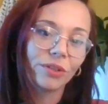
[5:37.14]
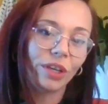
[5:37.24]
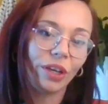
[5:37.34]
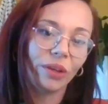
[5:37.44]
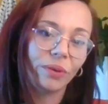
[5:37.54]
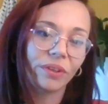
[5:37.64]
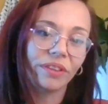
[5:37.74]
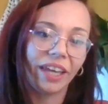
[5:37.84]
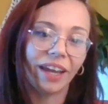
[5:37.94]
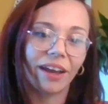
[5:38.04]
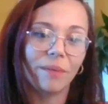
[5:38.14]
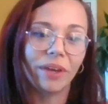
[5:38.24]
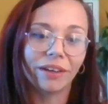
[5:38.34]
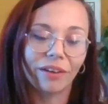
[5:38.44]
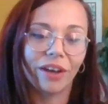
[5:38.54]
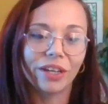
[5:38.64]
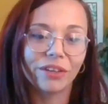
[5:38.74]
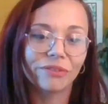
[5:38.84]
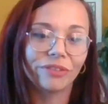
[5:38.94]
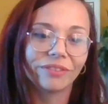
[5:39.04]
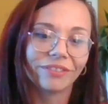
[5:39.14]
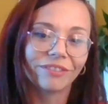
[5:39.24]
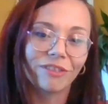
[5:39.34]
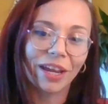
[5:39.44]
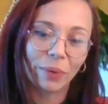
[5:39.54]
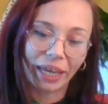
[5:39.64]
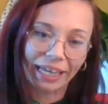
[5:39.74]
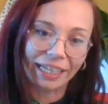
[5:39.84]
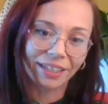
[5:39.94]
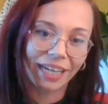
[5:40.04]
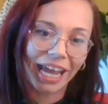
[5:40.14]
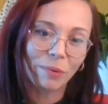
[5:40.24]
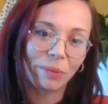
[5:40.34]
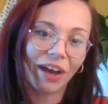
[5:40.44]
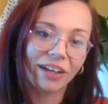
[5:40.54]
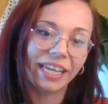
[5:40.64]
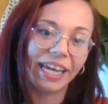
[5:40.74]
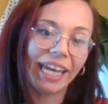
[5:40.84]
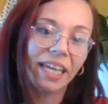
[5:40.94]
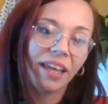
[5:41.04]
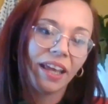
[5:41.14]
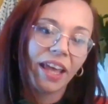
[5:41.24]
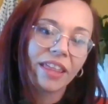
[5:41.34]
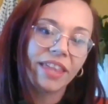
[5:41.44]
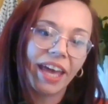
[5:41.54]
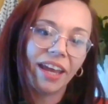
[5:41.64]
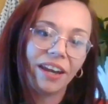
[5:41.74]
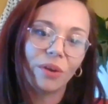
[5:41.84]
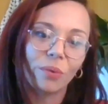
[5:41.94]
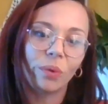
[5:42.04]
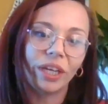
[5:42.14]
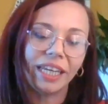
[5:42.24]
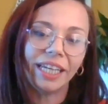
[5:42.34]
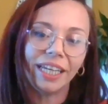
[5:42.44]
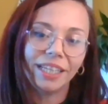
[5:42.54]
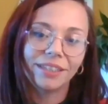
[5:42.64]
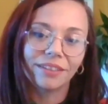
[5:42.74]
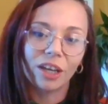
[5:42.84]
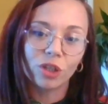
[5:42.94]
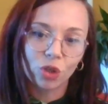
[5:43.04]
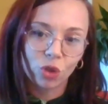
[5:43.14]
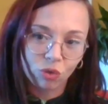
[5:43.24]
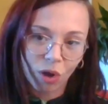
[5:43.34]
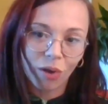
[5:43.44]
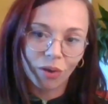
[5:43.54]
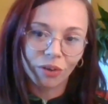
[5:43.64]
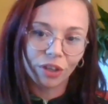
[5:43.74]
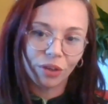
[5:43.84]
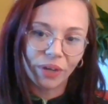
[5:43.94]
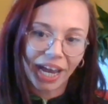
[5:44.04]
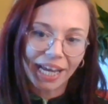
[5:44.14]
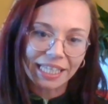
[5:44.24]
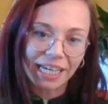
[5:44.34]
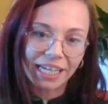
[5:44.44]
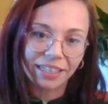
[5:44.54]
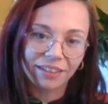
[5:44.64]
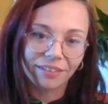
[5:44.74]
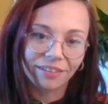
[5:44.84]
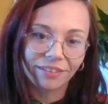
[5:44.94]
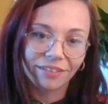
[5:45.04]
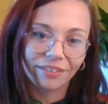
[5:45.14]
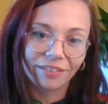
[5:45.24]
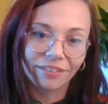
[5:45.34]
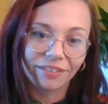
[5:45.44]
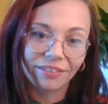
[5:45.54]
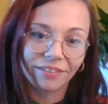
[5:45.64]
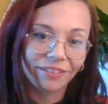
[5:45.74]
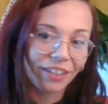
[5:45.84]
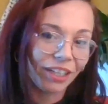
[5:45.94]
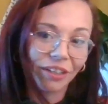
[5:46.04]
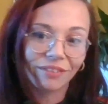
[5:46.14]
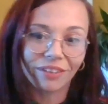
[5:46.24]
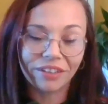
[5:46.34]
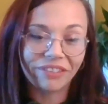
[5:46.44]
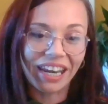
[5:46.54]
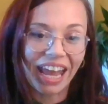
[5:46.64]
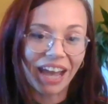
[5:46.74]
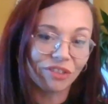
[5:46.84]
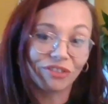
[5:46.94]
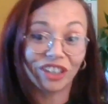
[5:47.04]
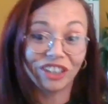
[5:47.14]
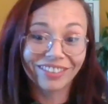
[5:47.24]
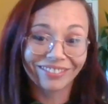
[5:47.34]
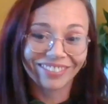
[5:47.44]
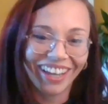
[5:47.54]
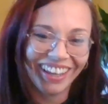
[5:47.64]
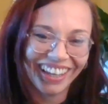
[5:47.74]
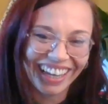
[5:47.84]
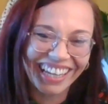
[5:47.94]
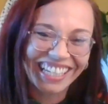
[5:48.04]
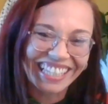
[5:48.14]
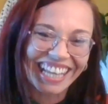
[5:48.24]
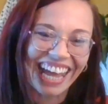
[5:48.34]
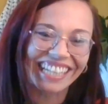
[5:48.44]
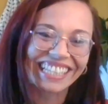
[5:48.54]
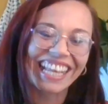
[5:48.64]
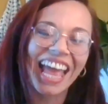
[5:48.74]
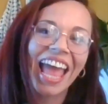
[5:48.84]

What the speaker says: to the incoming kind of right-wing Labour Party, then we need strong, united, kind of left front in a sense.